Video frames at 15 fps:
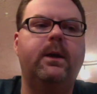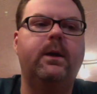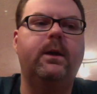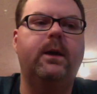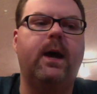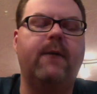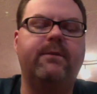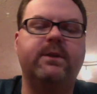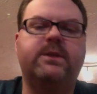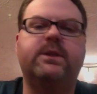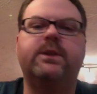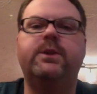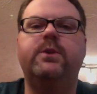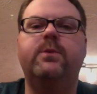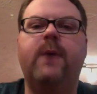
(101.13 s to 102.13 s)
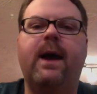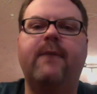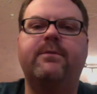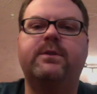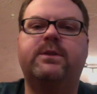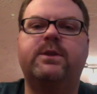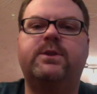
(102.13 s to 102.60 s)
obviously you have
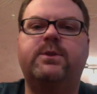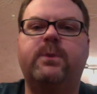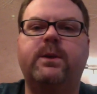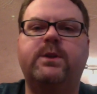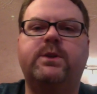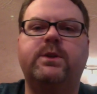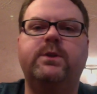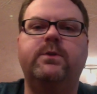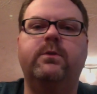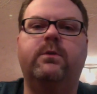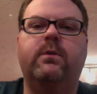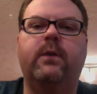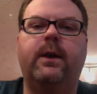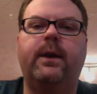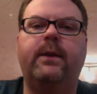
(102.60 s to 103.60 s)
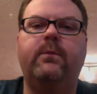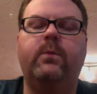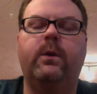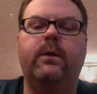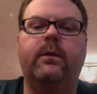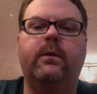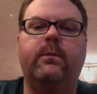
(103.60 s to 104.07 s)
the situation in Ukraine
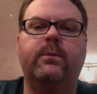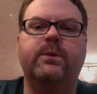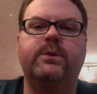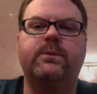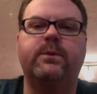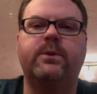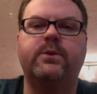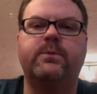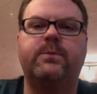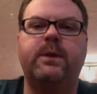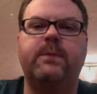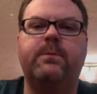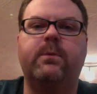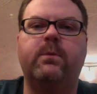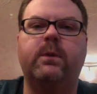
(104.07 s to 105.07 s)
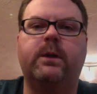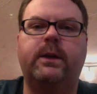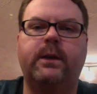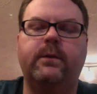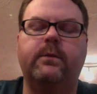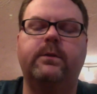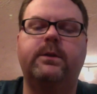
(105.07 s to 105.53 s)
where almost 300 people were
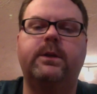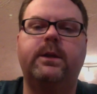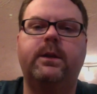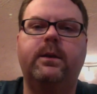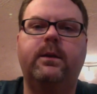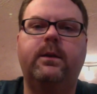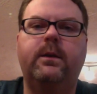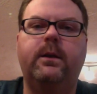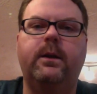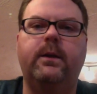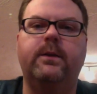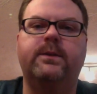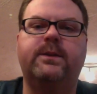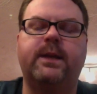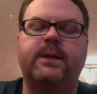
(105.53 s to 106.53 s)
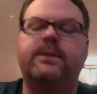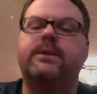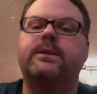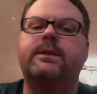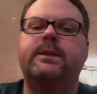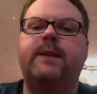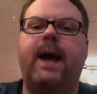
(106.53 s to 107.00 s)
killed in a
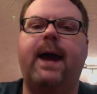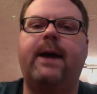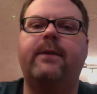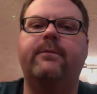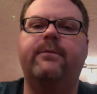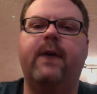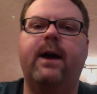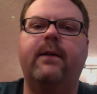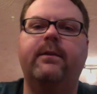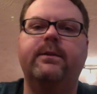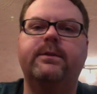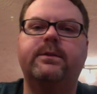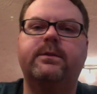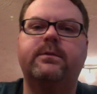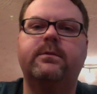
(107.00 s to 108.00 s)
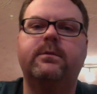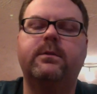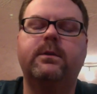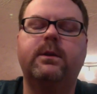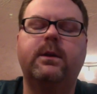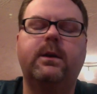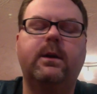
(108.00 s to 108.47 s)
senseless attack of violence.
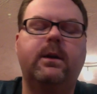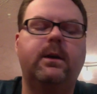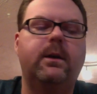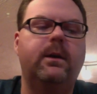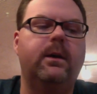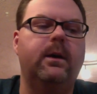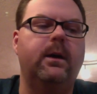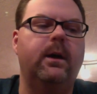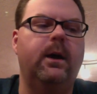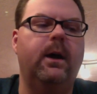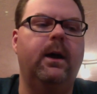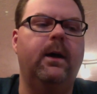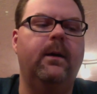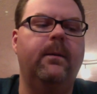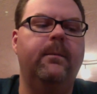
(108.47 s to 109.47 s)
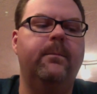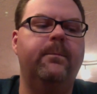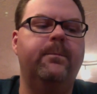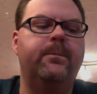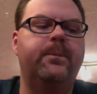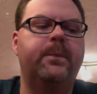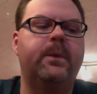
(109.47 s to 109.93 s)

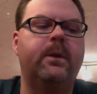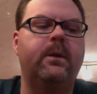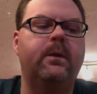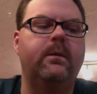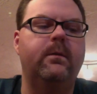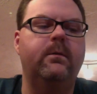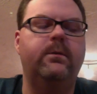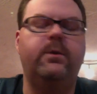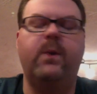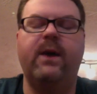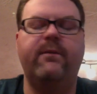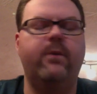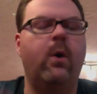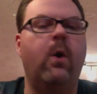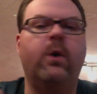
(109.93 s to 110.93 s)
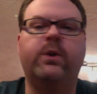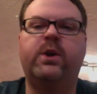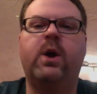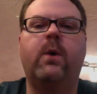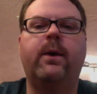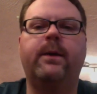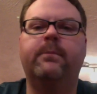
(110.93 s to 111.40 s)
You have an
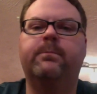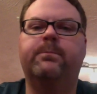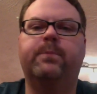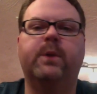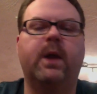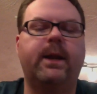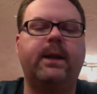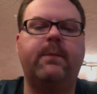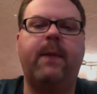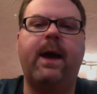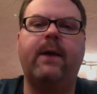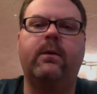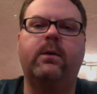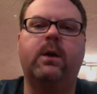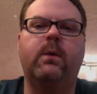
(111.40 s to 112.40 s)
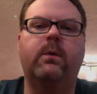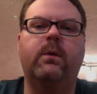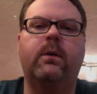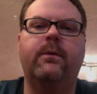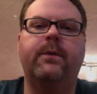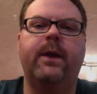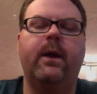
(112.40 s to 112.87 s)
ongoing bloody battle going
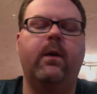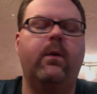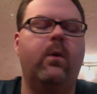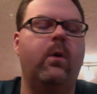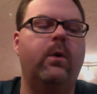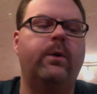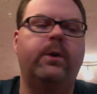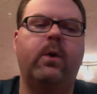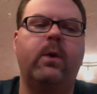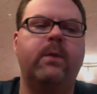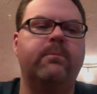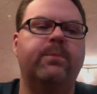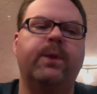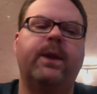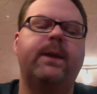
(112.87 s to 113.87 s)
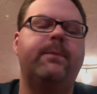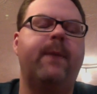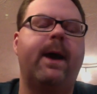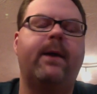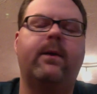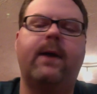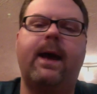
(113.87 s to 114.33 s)
on there, an ongoing bloody
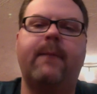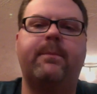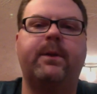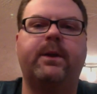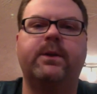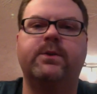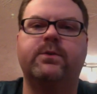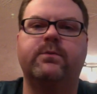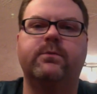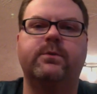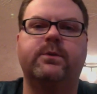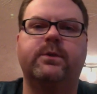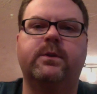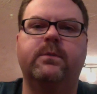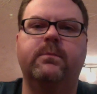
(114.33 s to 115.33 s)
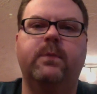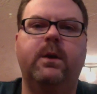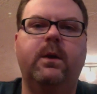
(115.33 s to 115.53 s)
battle happening in Jerusalem,